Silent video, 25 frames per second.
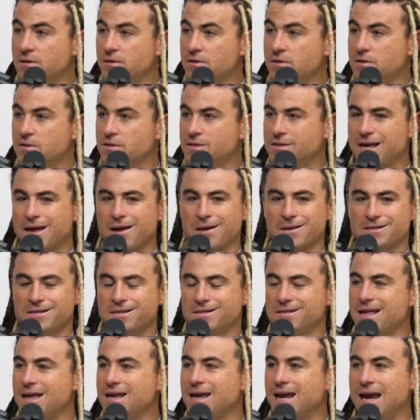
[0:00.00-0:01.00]
So sales
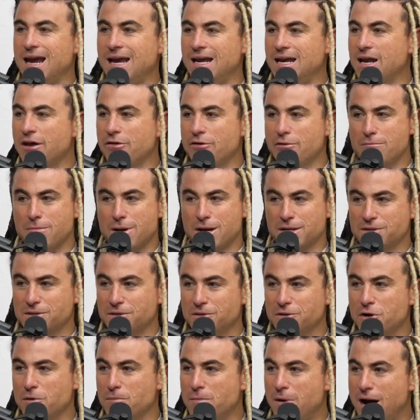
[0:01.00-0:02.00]
is like any other muscle
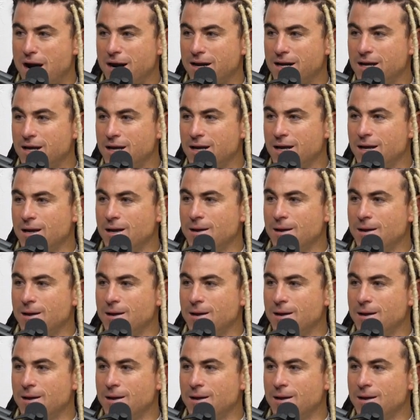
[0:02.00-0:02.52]
in your body.